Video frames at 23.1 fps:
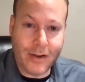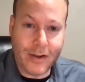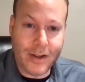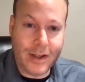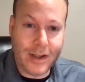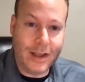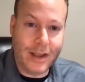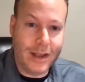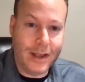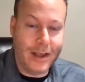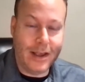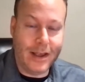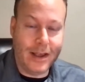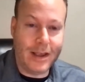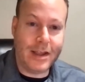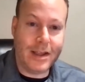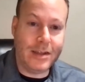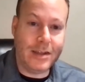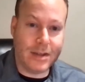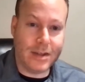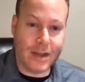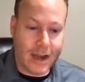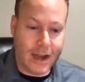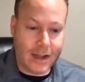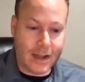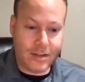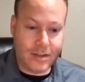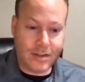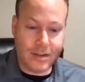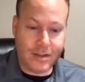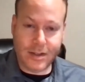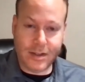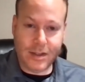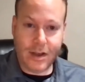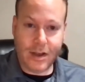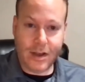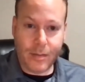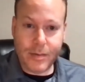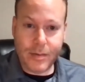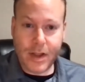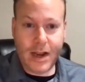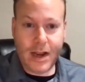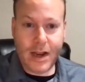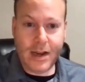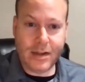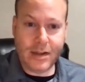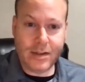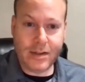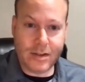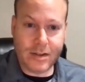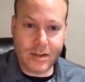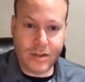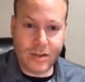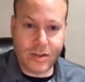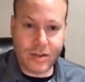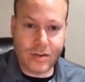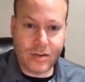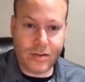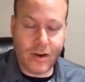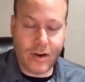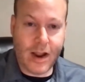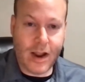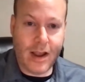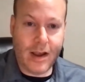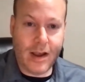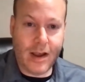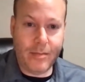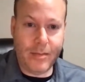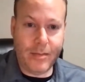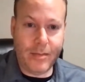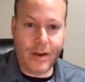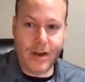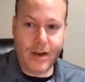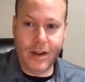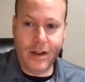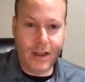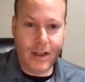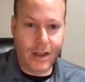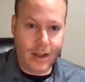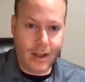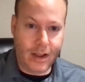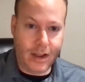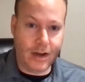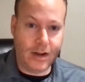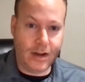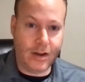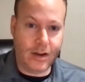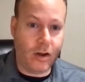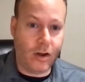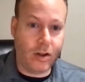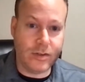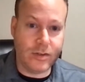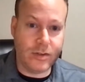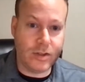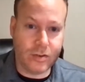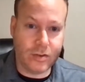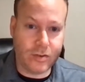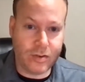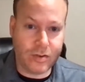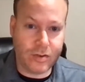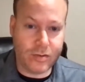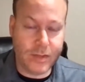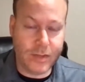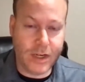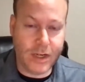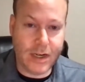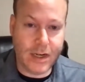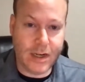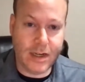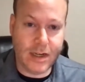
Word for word: He he's constantly updating his Instagram and and all of his social media.